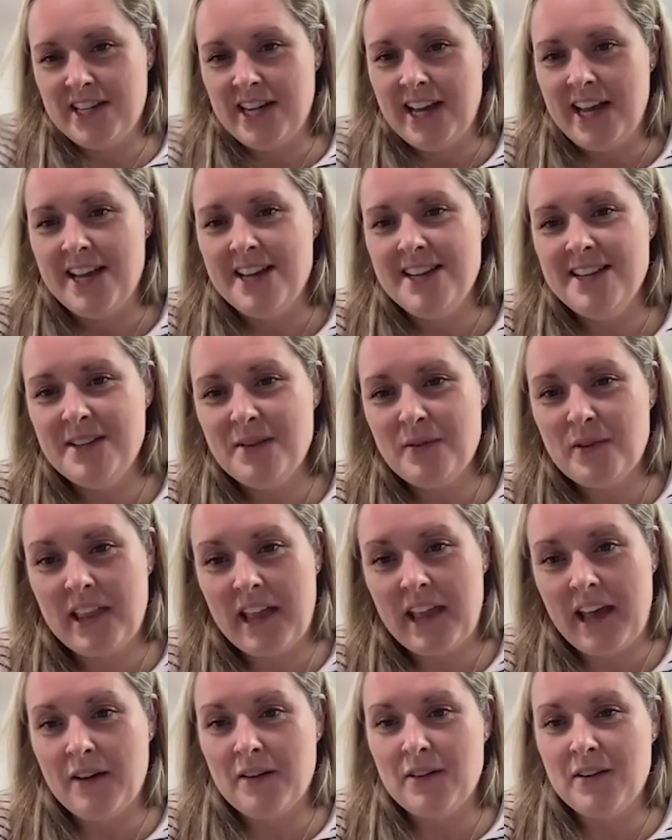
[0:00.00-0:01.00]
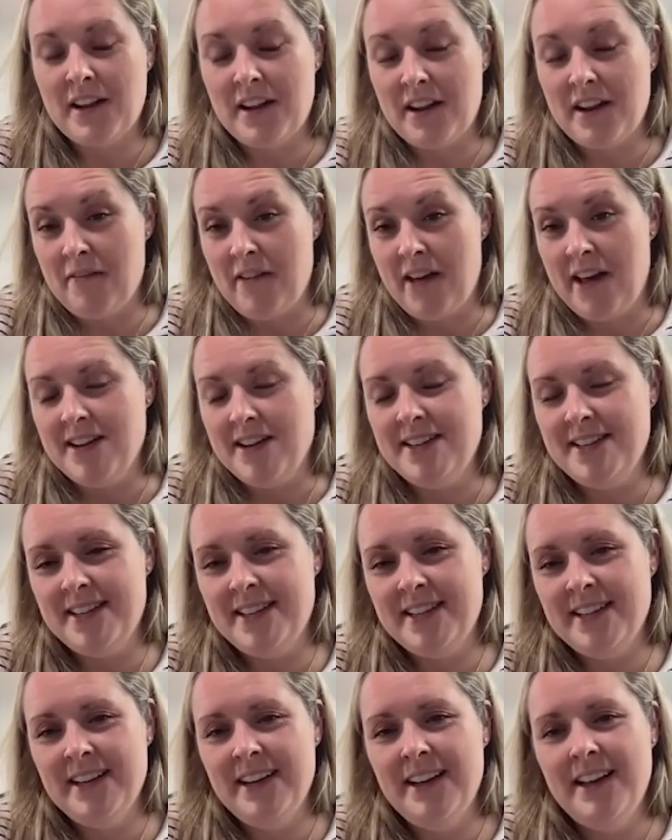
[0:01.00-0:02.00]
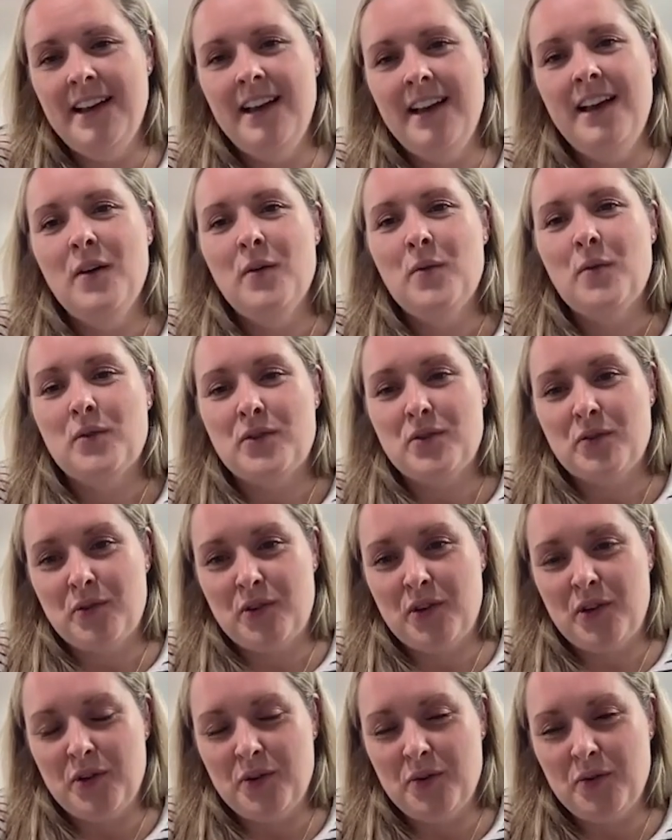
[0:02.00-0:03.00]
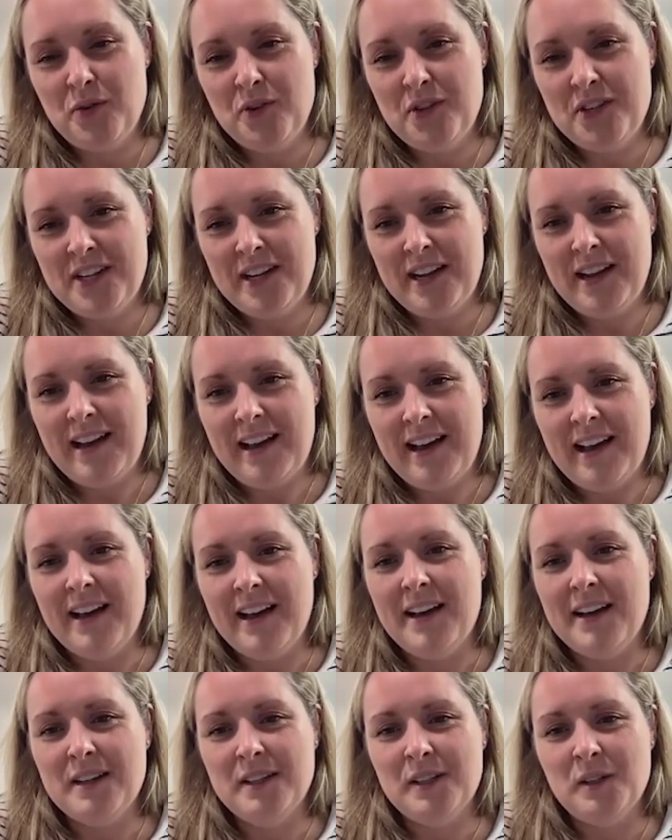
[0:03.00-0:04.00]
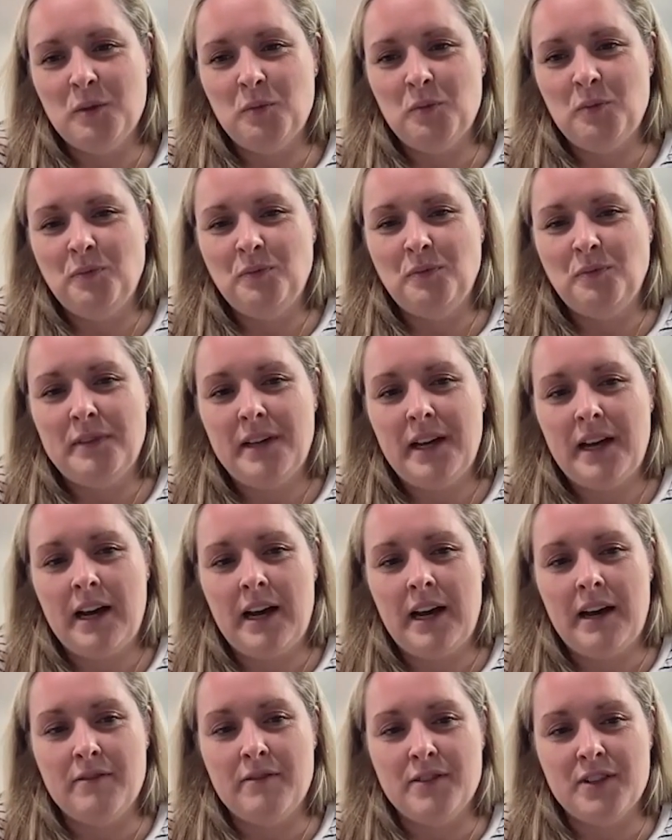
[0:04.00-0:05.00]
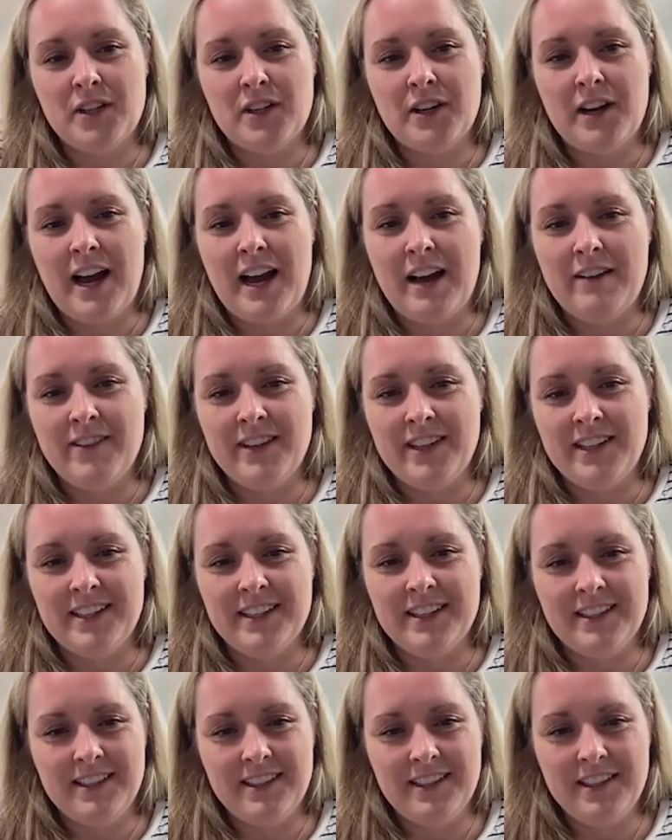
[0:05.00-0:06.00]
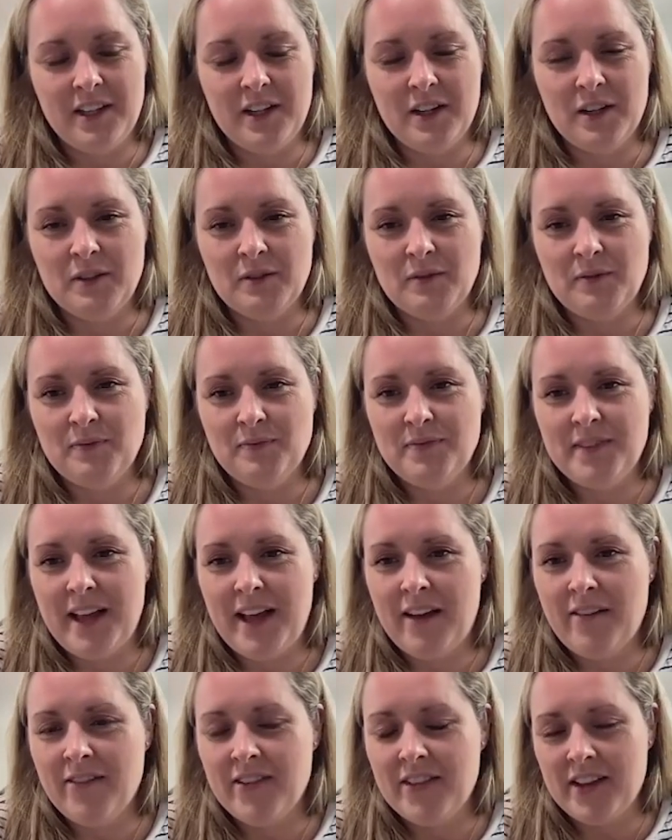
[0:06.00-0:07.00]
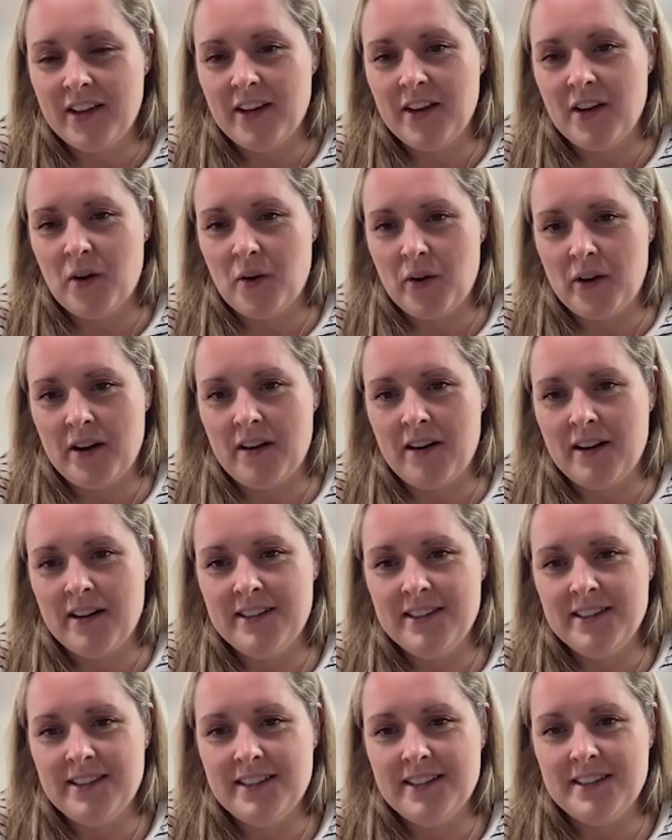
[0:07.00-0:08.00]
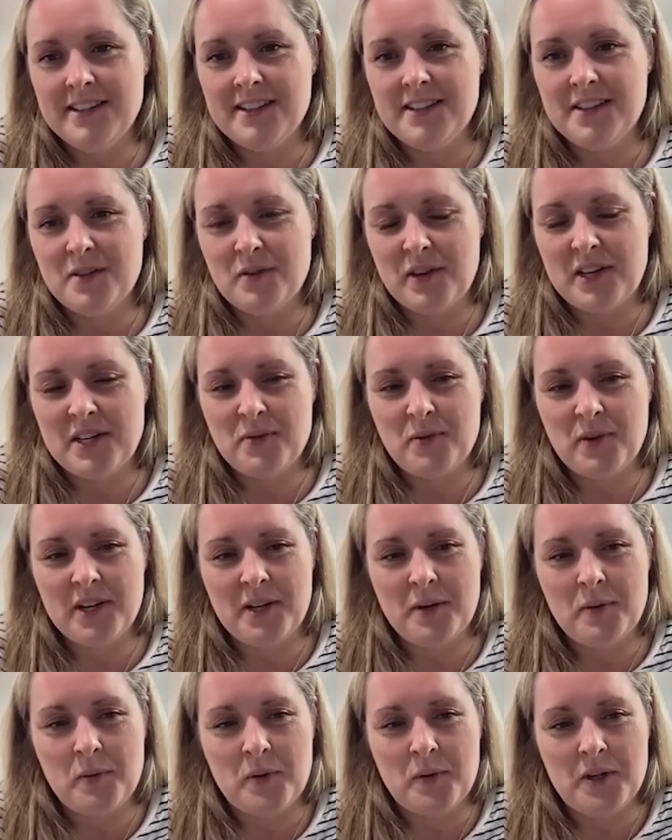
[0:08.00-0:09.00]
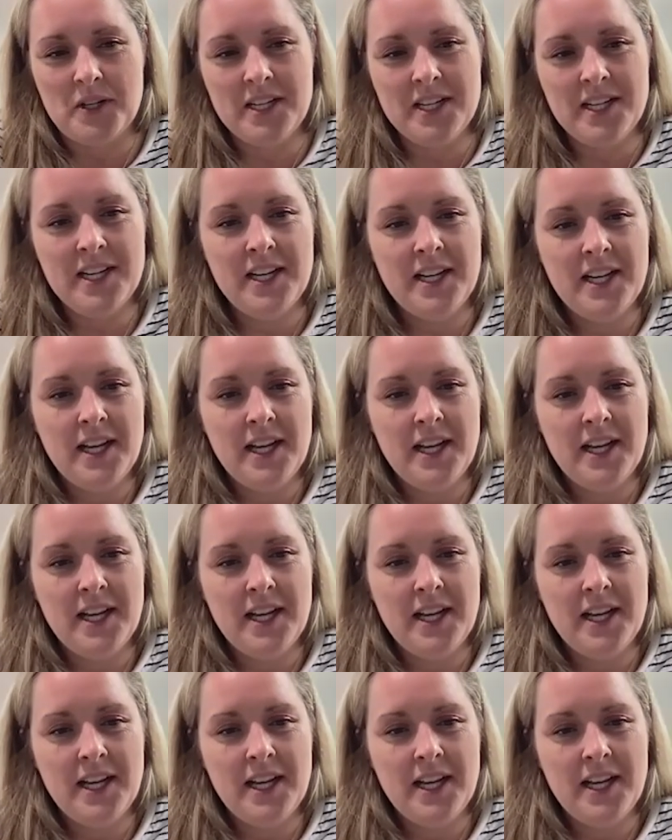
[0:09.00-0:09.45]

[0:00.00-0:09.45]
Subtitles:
days without an event, which is huge. After having, everything going on since 2021.